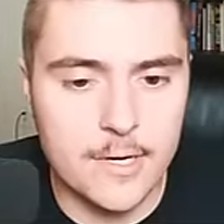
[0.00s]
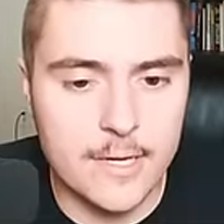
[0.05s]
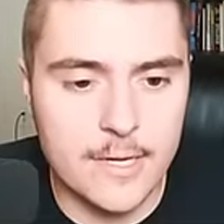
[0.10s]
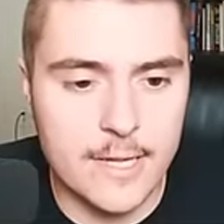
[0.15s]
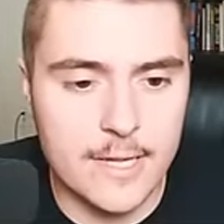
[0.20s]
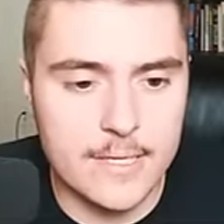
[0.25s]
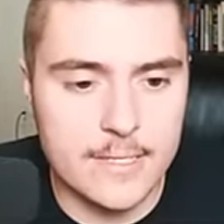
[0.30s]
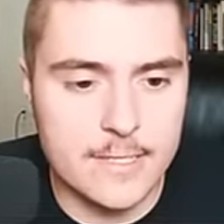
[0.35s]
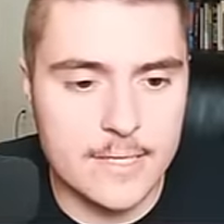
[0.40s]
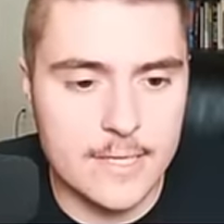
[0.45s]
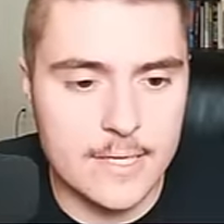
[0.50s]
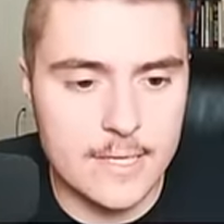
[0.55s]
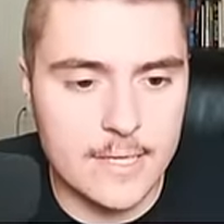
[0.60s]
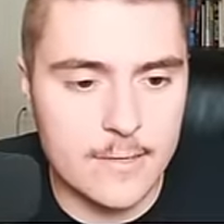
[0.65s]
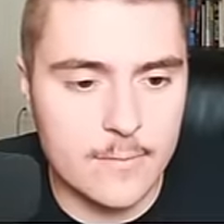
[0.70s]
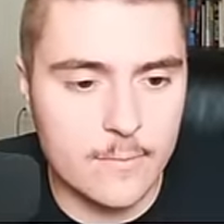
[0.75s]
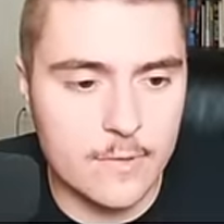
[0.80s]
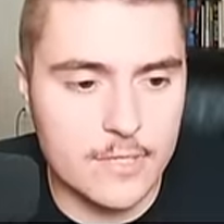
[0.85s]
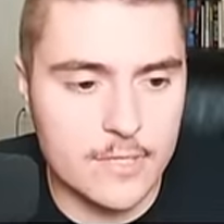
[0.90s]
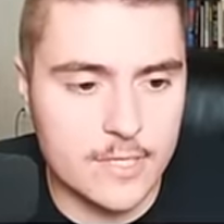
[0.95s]
and
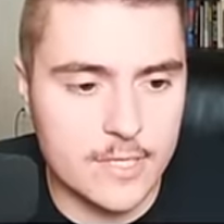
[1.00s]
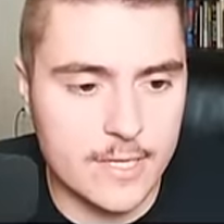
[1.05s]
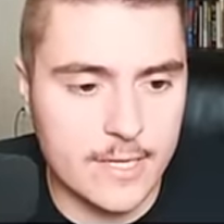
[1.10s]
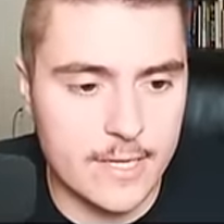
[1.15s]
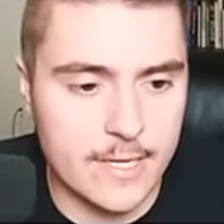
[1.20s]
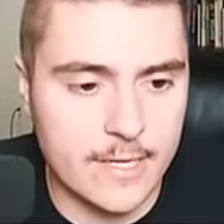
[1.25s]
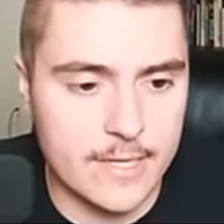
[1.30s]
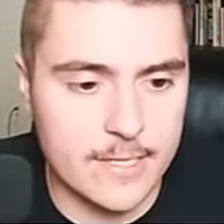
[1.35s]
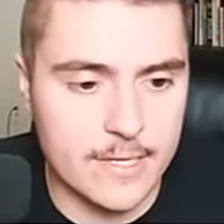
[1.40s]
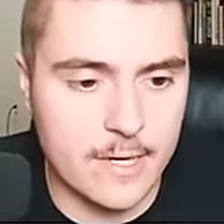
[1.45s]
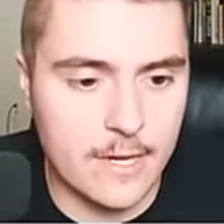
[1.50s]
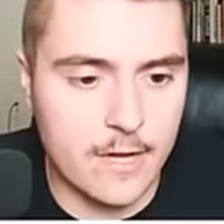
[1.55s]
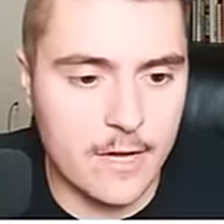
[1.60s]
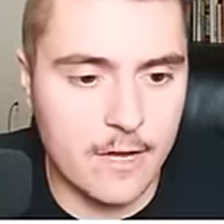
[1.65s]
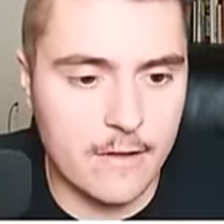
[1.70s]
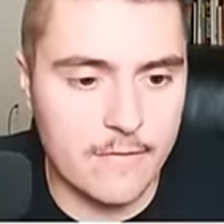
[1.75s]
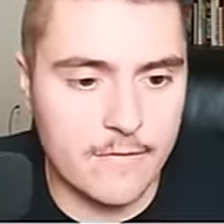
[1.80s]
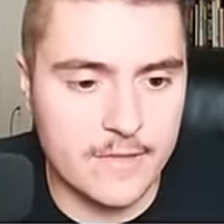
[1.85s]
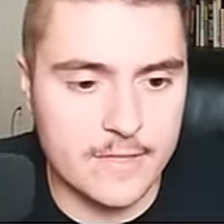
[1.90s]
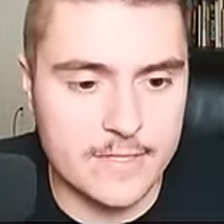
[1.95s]
18, we're just going to hand it
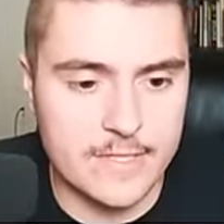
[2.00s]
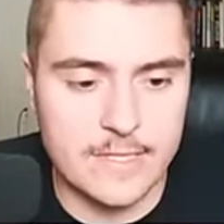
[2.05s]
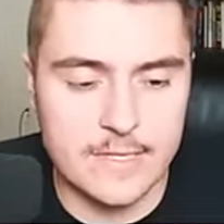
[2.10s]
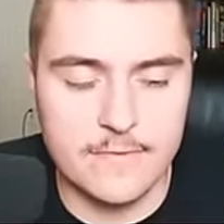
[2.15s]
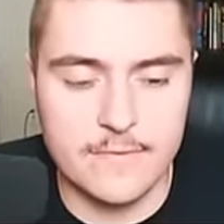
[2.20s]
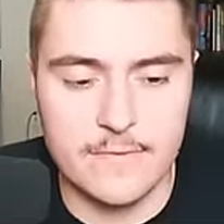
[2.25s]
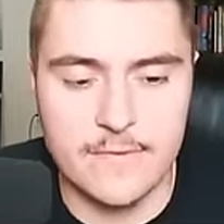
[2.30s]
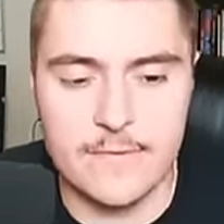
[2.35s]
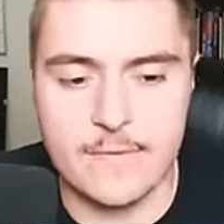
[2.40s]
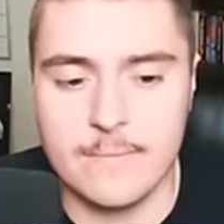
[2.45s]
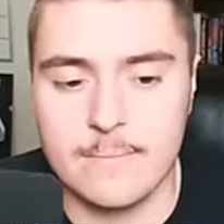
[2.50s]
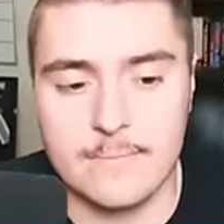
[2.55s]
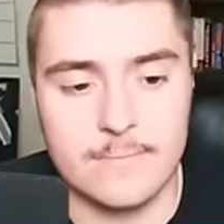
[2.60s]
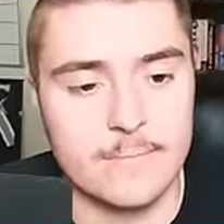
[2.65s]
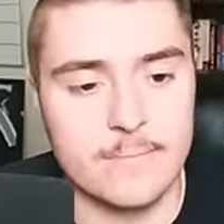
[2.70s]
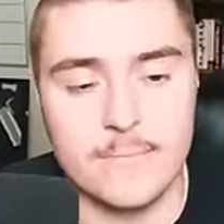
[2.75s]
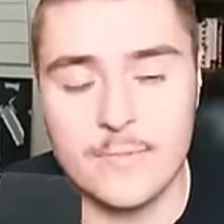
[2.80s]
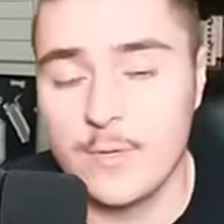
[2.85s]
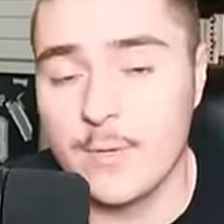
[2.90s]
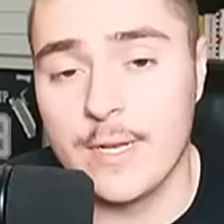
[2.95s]
off and see if we can
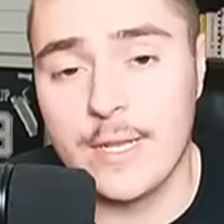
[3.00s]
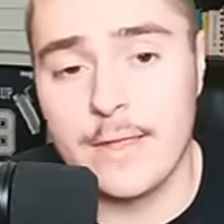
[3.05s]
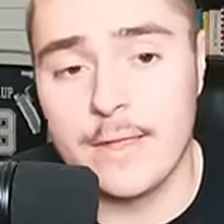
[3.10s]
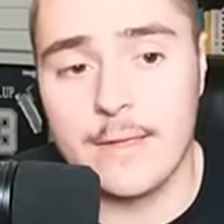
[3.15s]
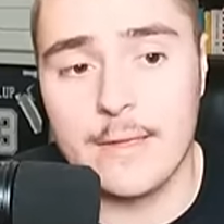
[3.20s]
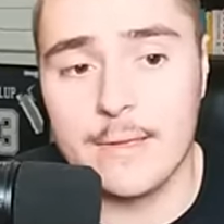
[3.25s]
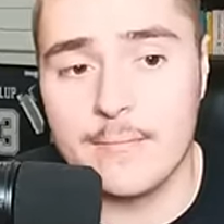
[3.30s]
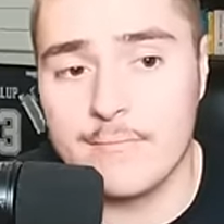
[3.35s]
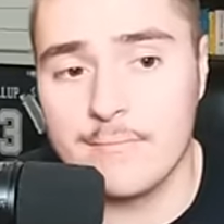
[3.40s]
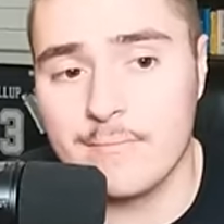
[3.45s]
do anything.